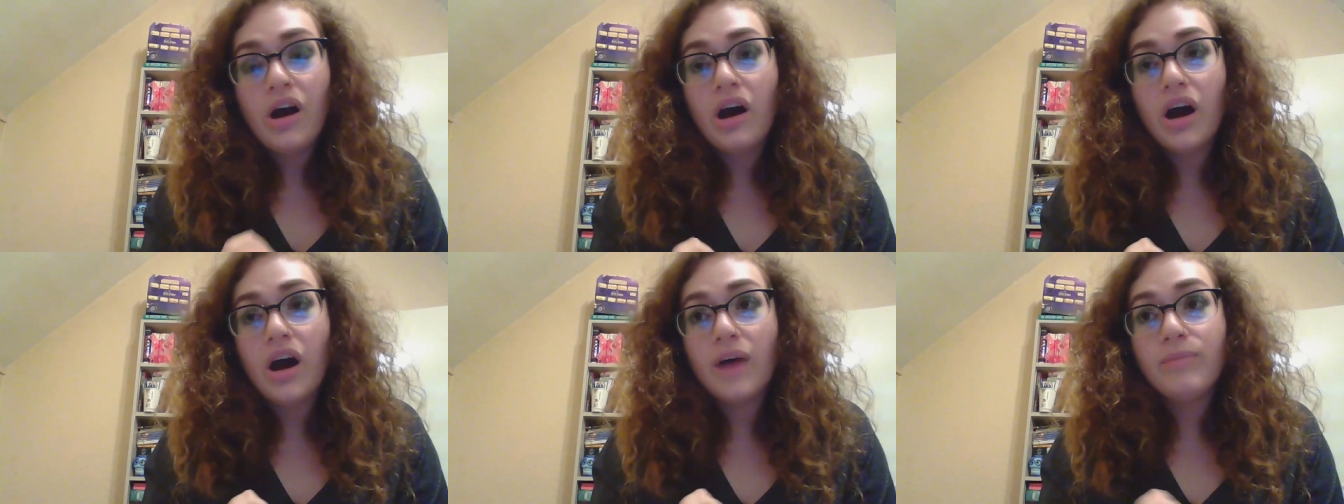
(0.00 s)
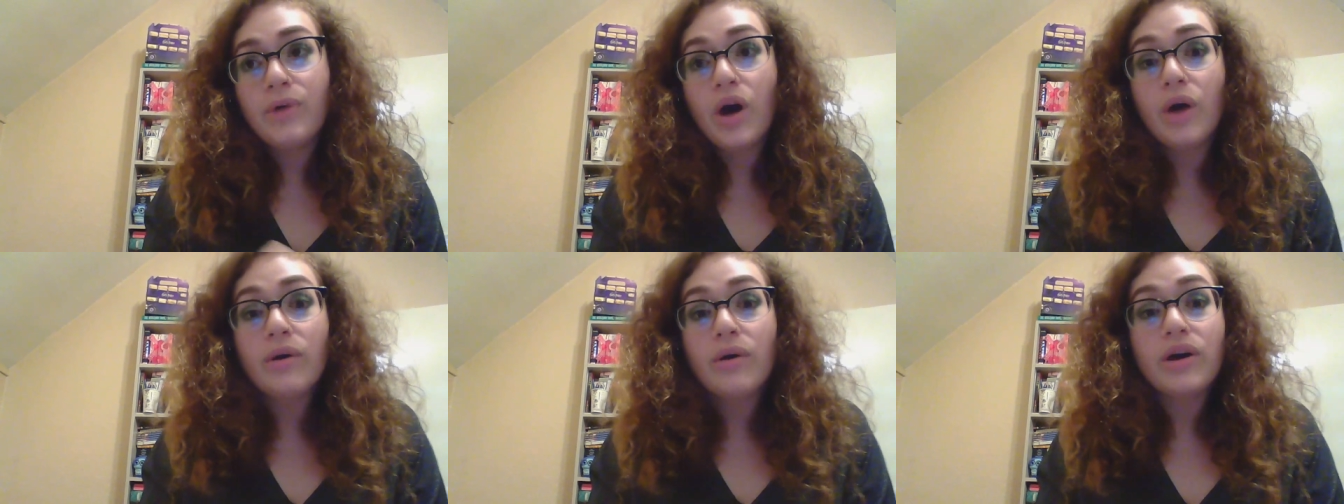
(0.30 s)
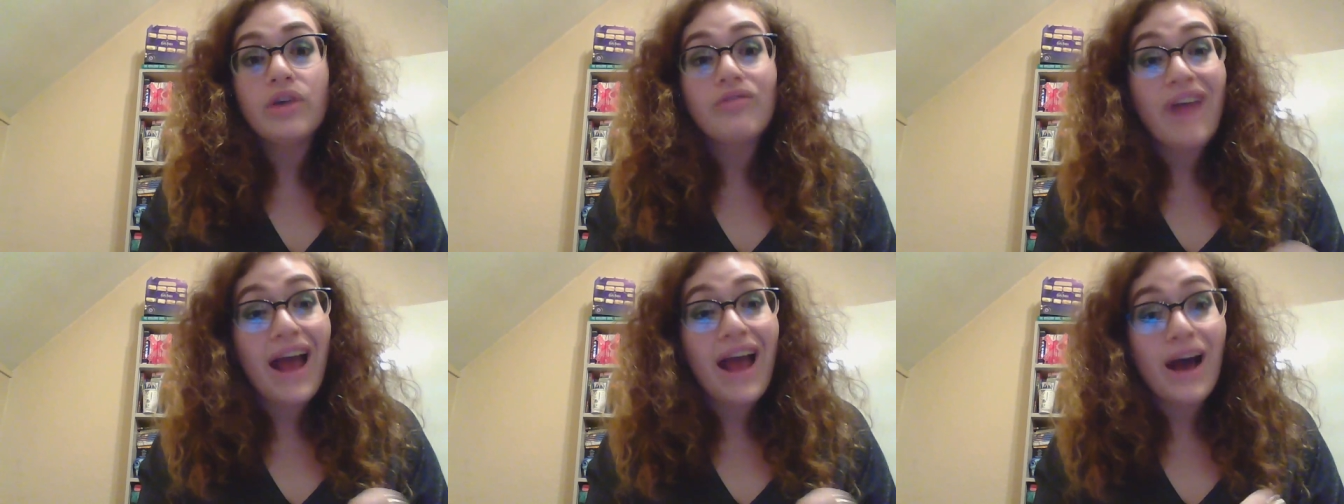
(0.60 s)
I'm
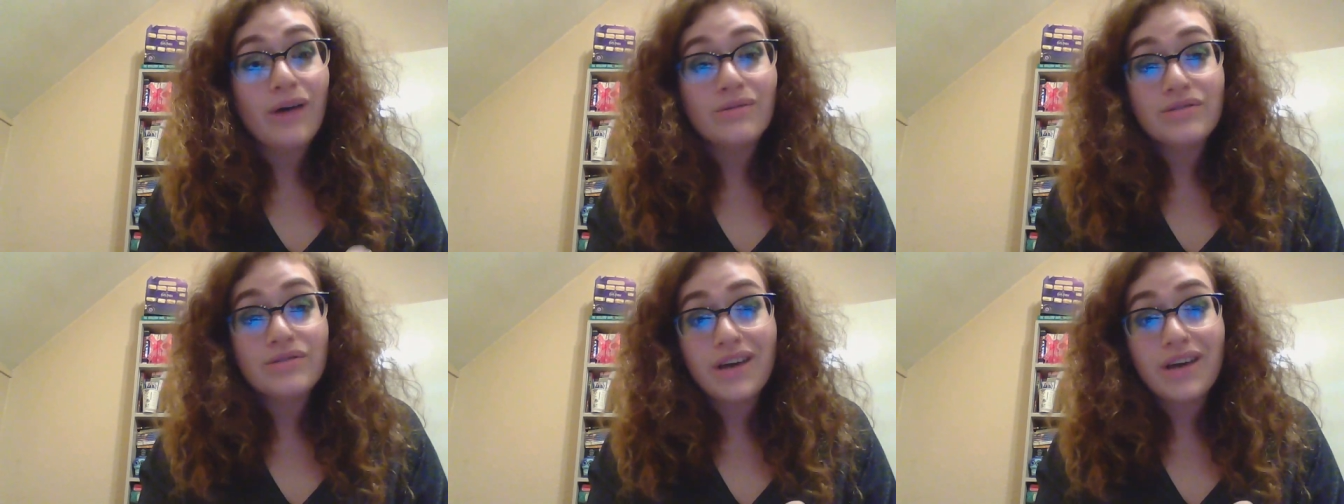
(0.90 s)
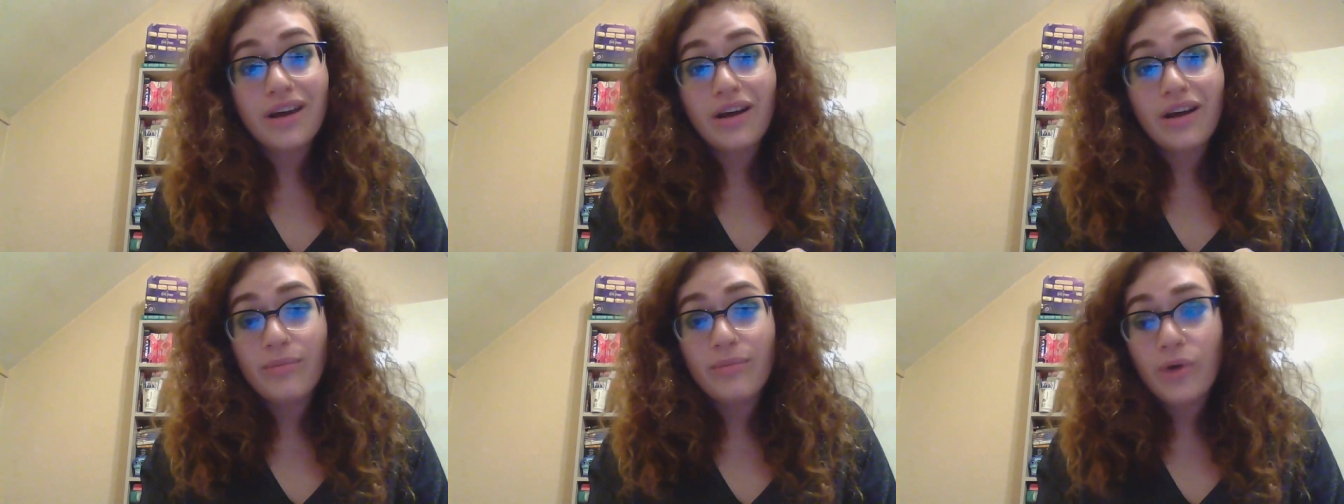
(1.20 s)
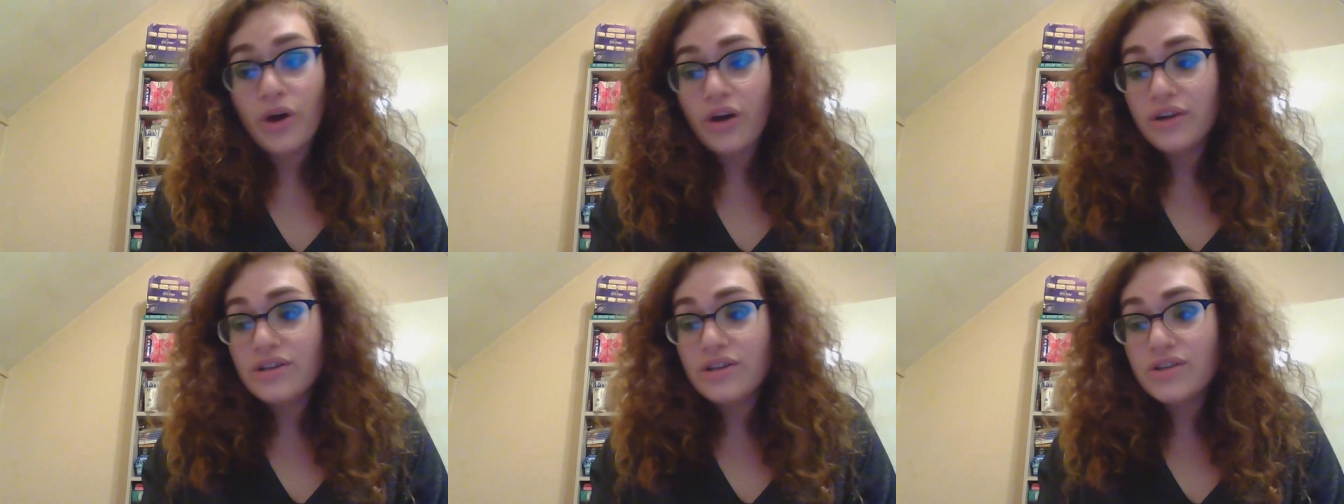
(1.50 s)
going around and I'm
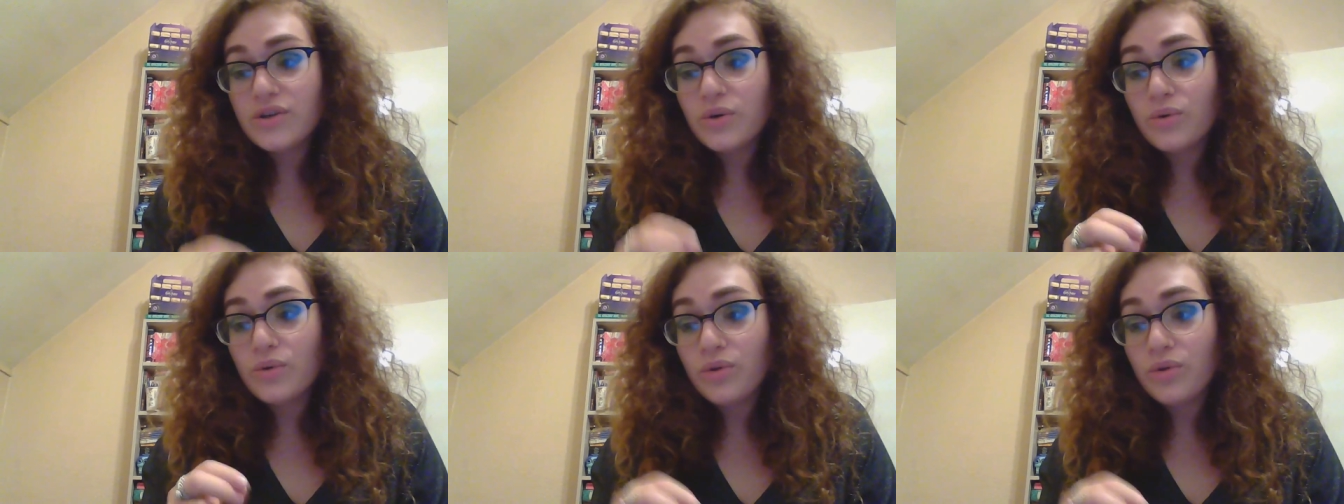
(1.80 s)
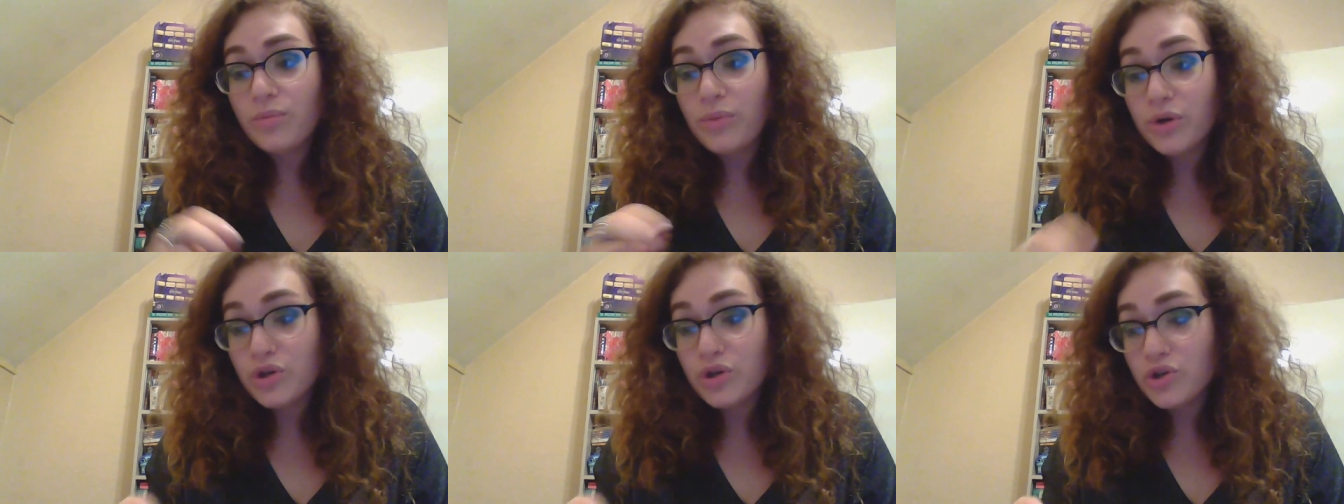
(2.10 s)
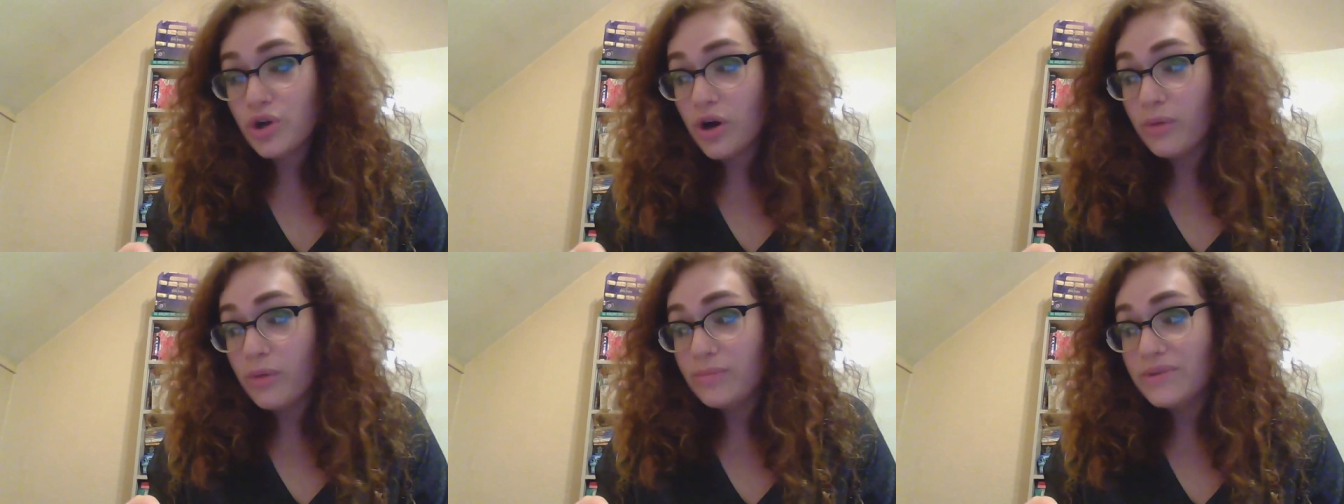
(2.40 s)
going to all the
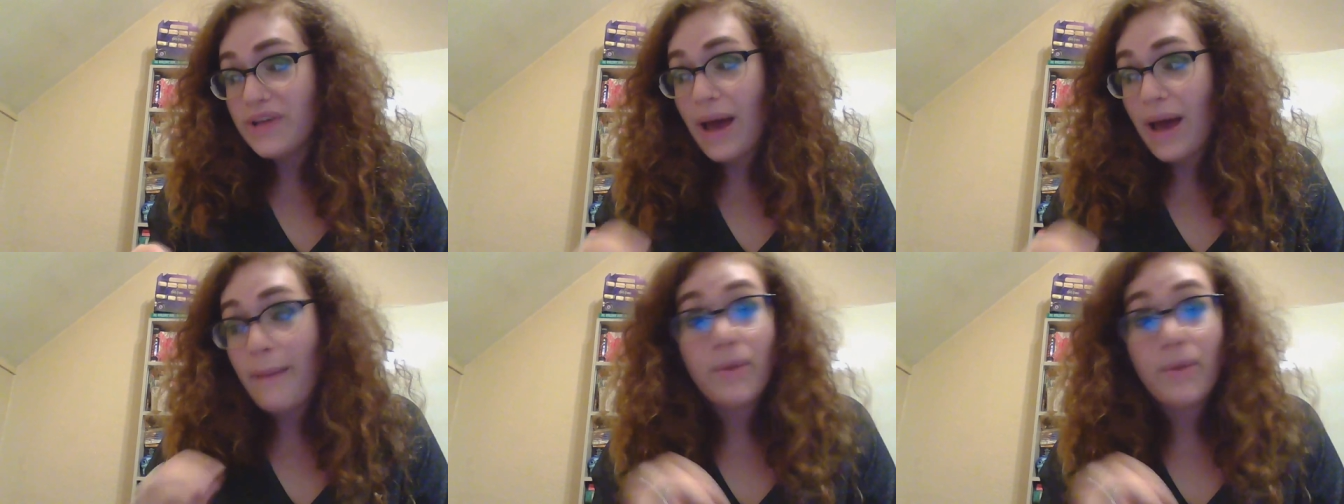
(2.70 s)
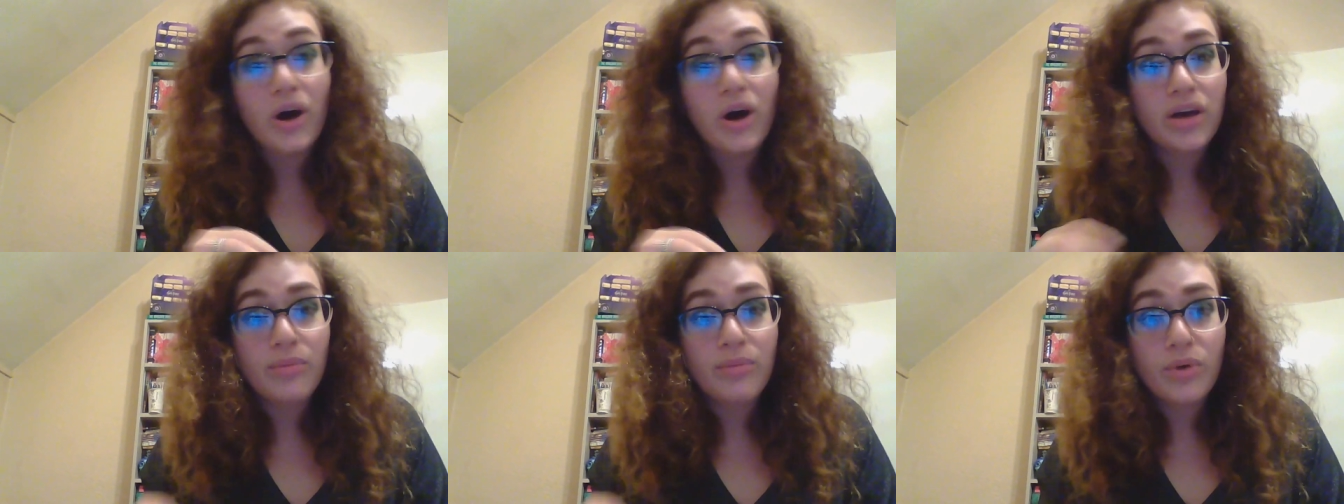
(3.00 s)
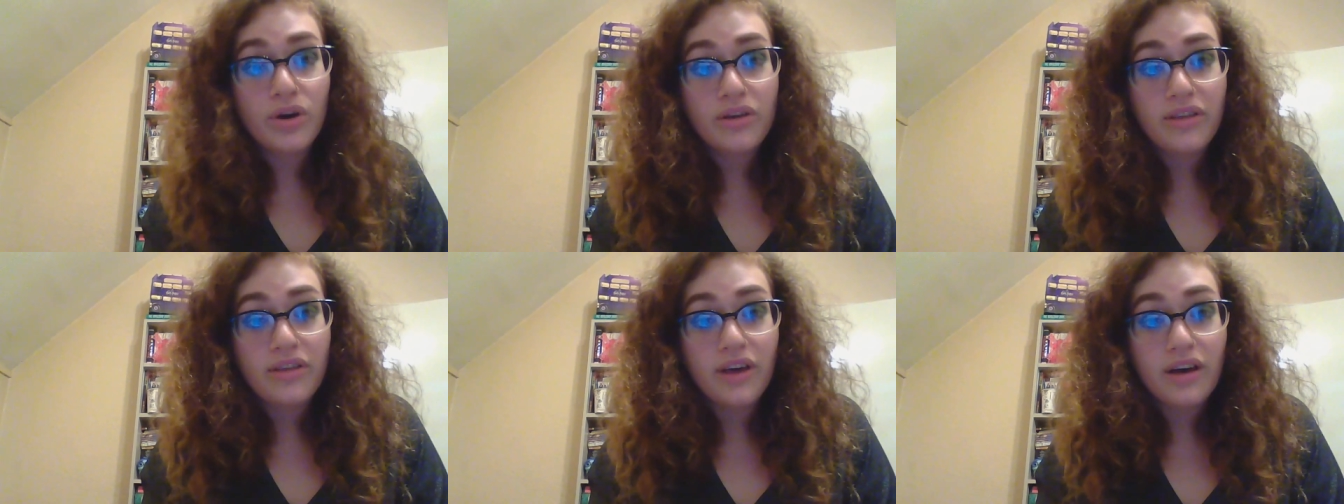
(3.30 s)
bookshops and buying a
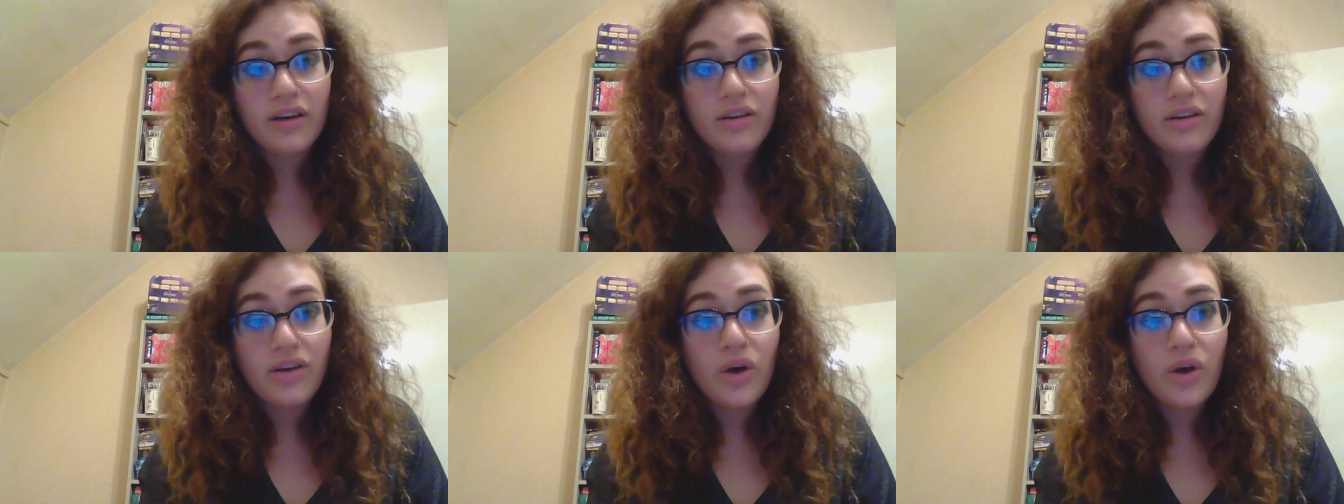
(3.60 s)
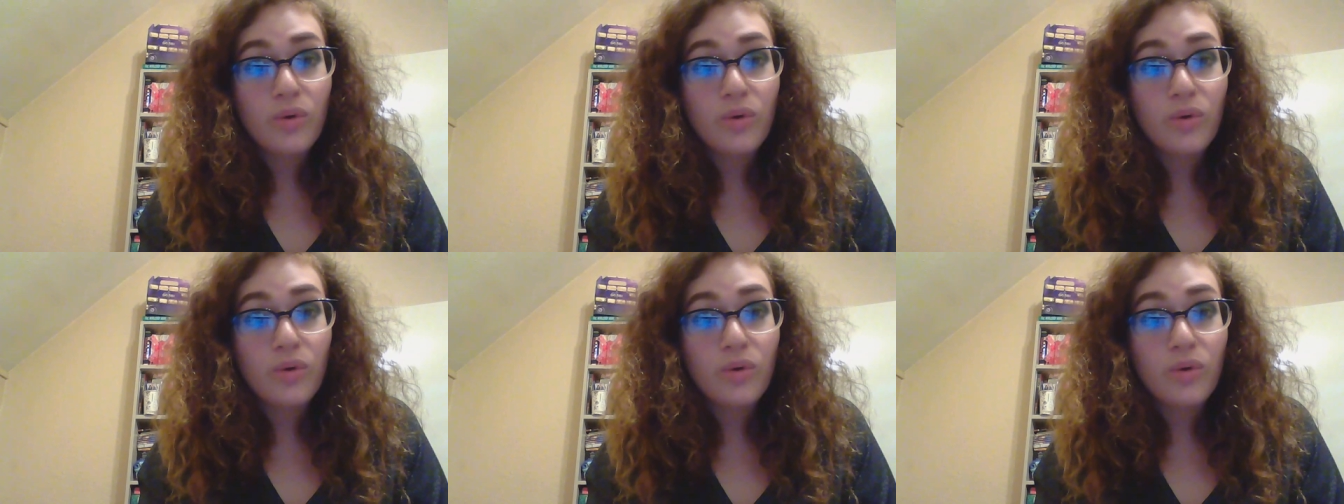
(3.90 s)
book there,